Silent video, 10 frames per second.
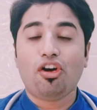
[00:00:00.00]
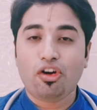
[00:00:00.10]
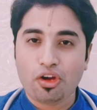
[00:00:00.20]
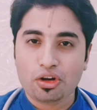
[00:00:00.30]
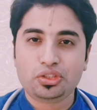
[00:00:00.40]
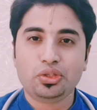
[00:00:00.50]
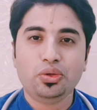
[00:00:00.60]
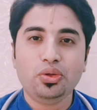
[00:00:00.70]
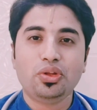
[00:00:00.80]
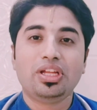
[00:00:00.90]

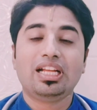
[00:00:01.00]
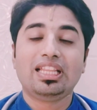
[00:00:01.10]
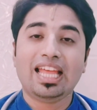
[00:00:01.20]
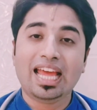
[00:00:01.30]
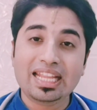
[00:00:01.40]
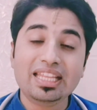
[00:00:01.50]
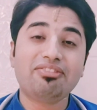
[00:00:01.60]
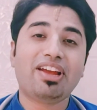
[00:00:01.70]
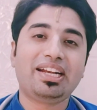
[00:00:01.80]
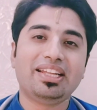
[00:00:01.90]
Also, another
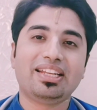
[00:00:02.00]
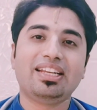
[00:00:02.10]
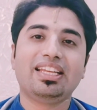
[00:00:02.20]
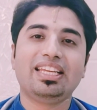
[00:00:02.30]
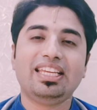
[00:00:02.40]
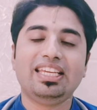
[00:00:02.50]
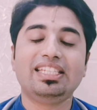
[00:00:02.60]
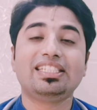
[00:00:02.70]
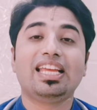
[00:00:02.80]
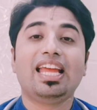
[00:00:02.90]
factor
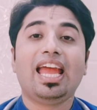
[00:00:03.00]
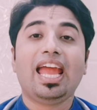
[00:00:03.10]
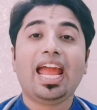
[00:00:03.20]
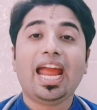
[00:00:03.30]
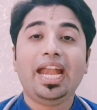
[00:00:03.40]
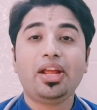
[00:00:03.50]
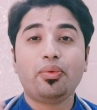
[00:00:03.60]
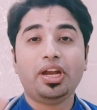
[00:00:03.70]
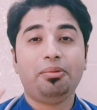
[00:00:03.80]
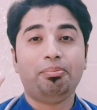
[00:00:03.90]
is
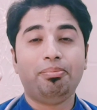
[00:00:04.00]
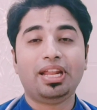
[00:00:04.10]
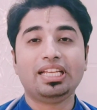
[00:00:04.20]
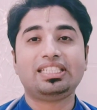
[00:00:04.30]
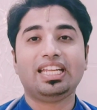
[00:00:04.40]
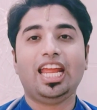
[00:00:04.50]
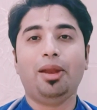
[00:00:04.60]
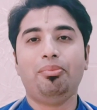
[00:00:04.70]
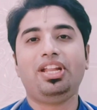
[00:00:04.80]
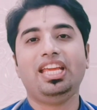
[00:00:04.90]
adequate breast
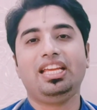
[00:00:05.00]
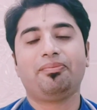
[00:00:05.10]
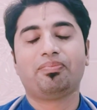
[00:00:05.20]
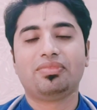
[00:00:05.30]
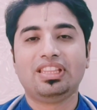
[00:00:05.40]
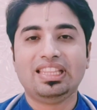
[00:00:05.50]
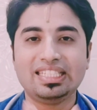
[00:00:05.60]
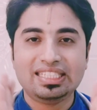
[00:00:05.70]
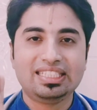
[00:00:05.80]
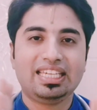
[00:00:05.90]
emptying.
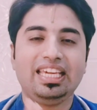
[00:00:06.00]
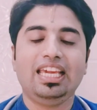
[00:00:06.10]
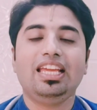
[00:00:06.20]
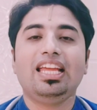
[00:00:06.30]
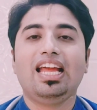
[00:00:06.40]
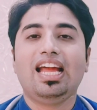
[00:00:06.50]
This is the key.